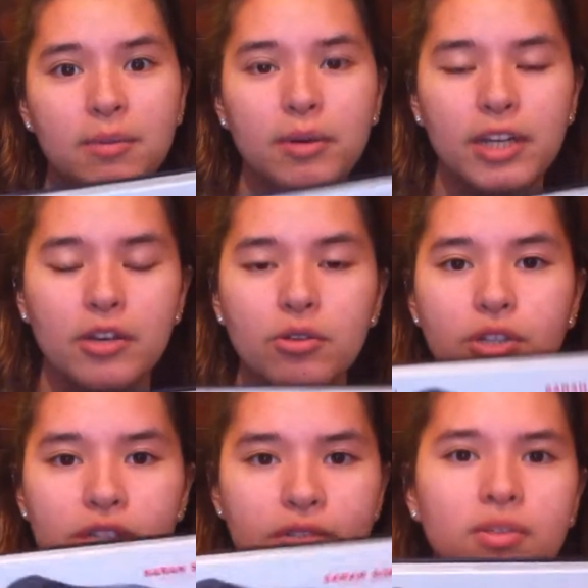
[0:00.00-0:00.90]
anybody who
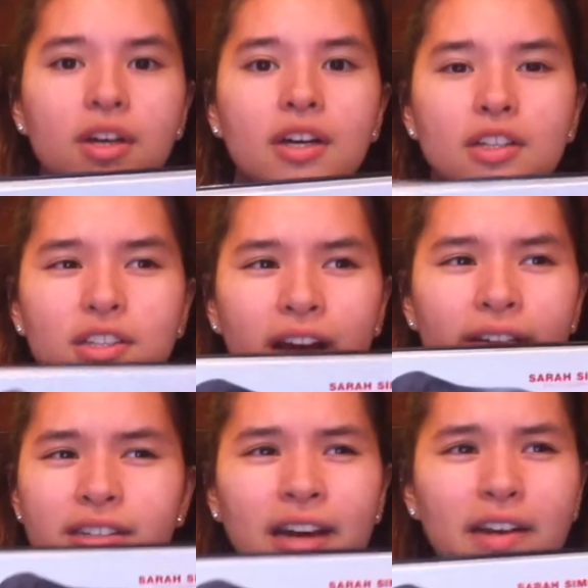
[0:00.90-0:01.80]

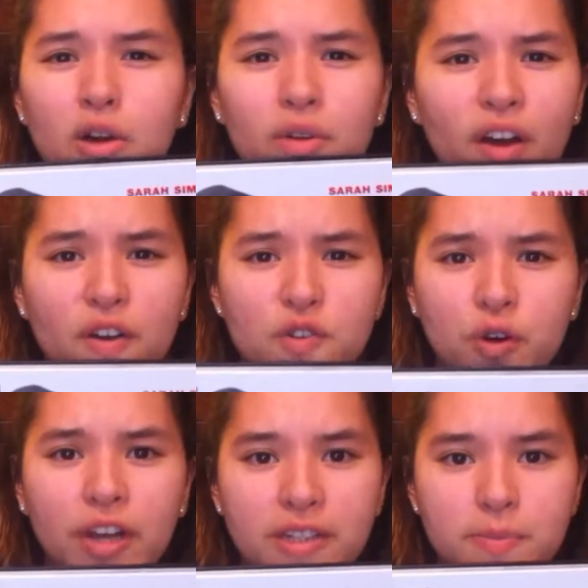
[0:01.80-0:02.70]
hasn't had a lot of live
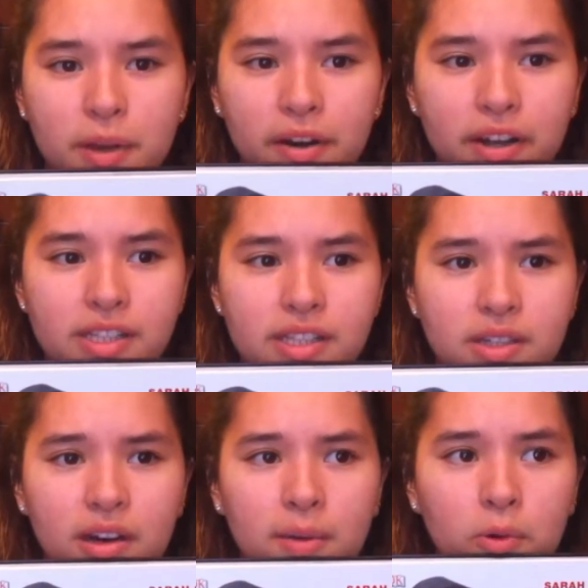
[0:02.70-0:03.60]
drawing
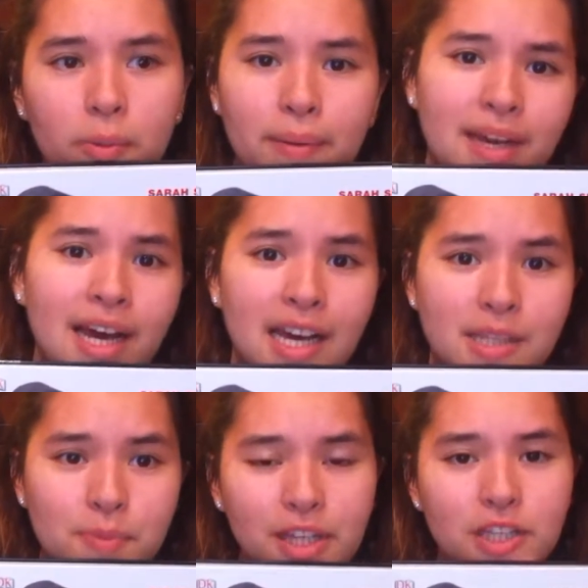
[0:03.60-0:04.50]
experience, or maybe
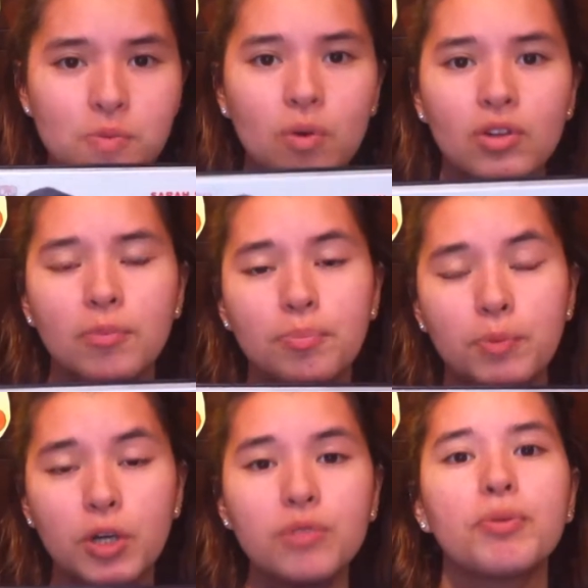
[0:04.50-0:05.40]
has, but they just want a
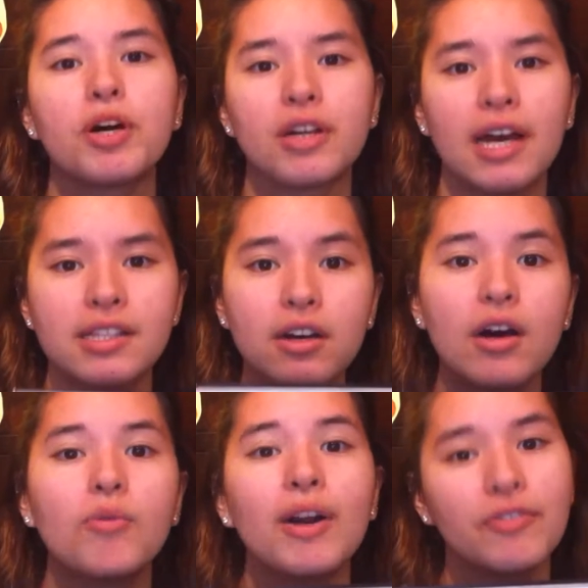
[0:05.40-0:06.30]
good book as
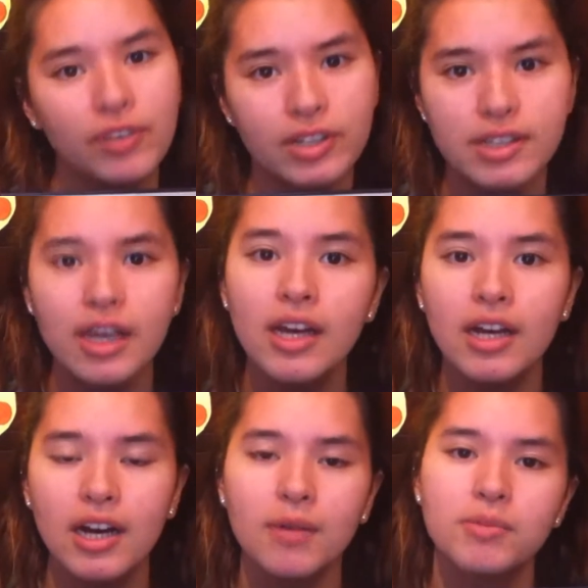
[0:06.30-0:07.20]
a reference
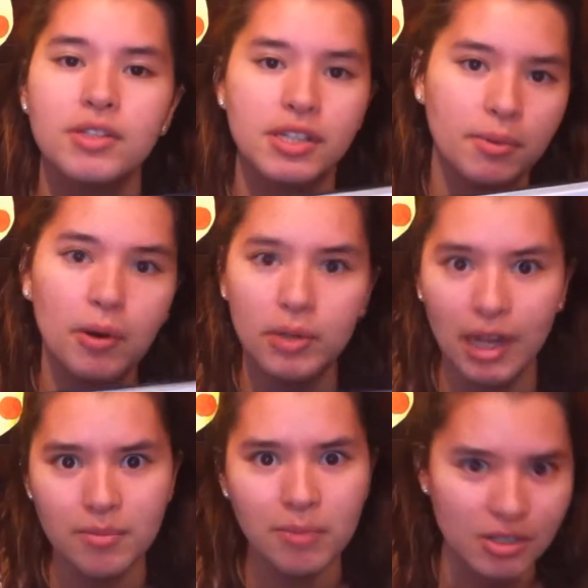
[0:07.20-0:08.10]
to see where all
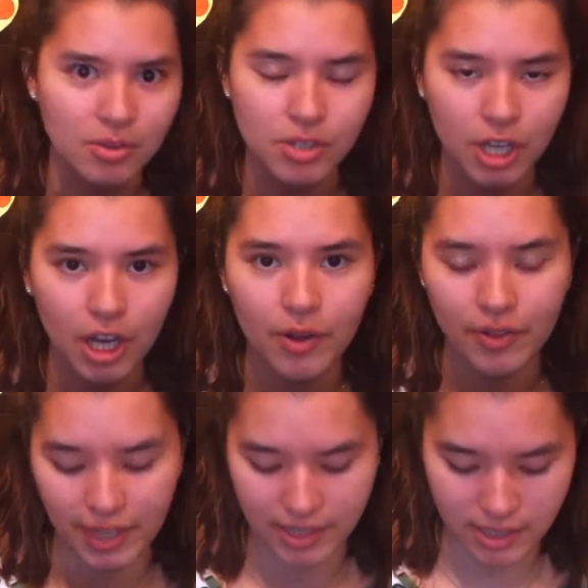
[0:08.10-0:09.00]
like muscles go
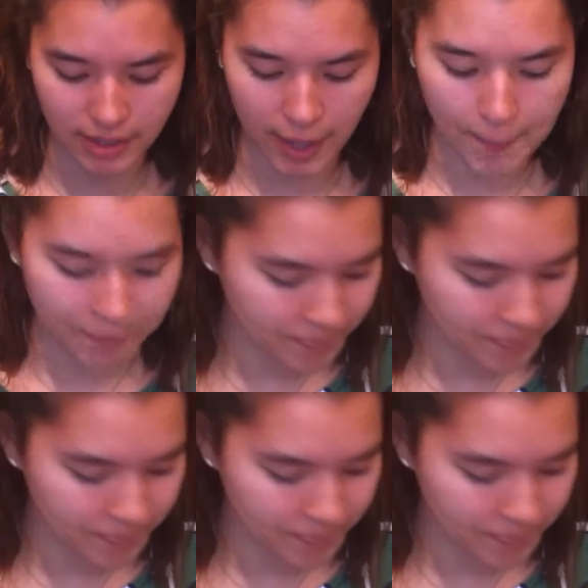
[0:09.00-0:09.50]
and things like that.